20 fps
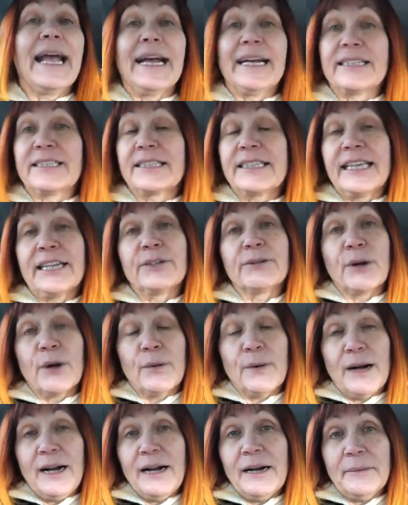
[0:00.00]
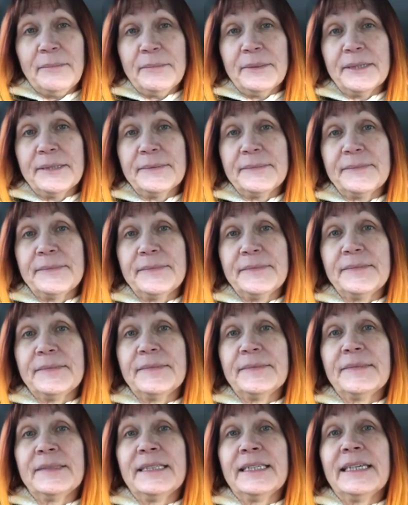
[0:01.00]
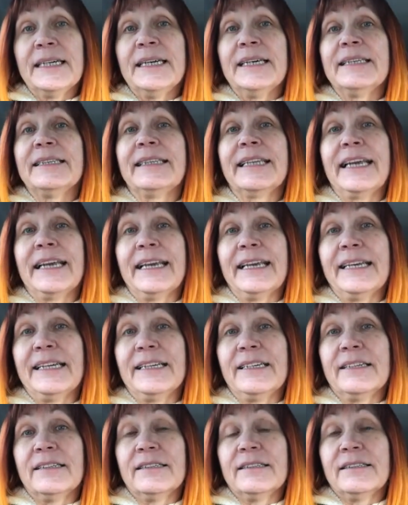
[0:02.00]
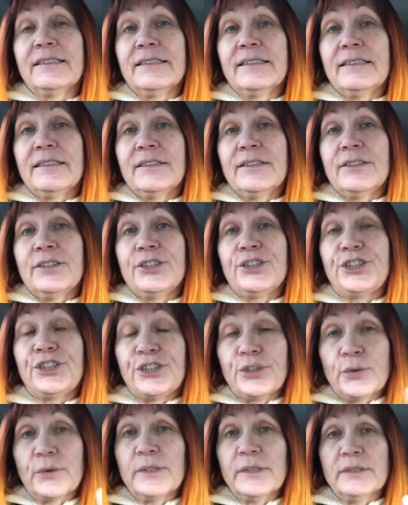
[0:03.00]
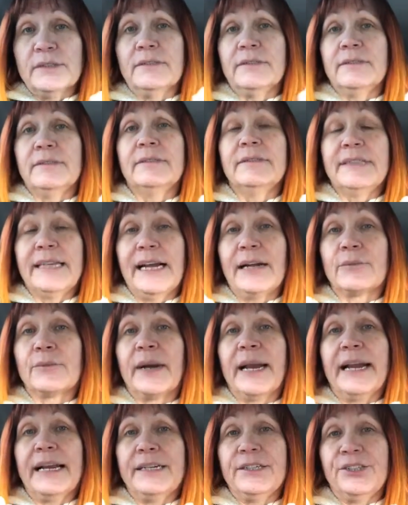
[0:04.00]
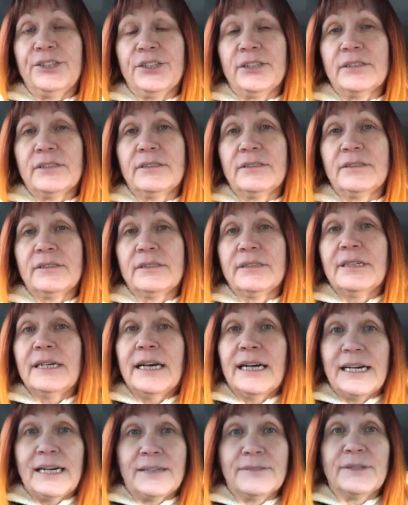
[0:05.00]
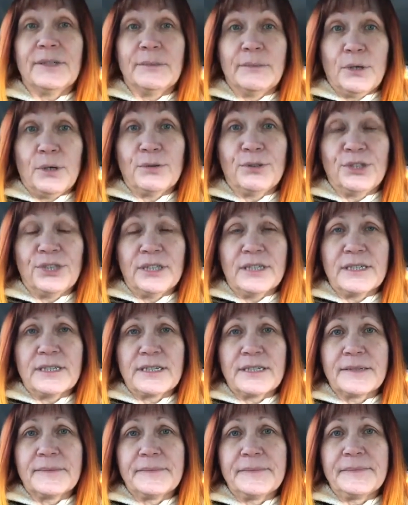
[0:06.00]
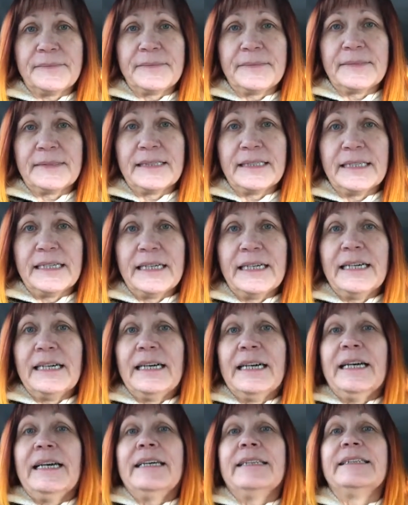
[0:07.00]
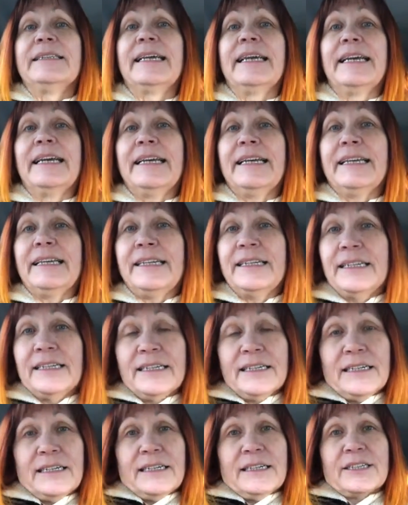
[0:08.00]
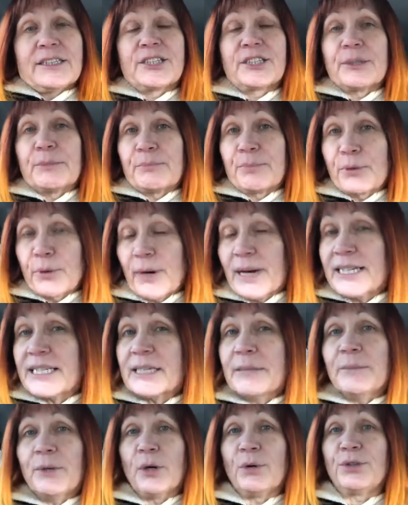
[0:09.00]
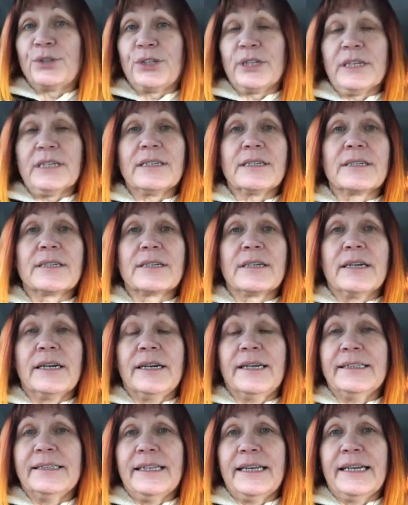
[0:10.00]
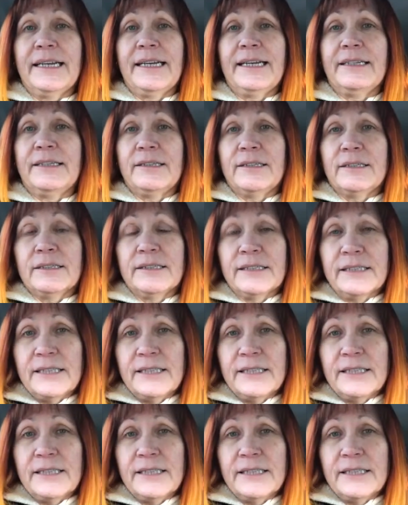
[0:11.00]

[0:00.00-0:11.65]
as they grow up, they shorten that range of emotions. They suppress emotions and they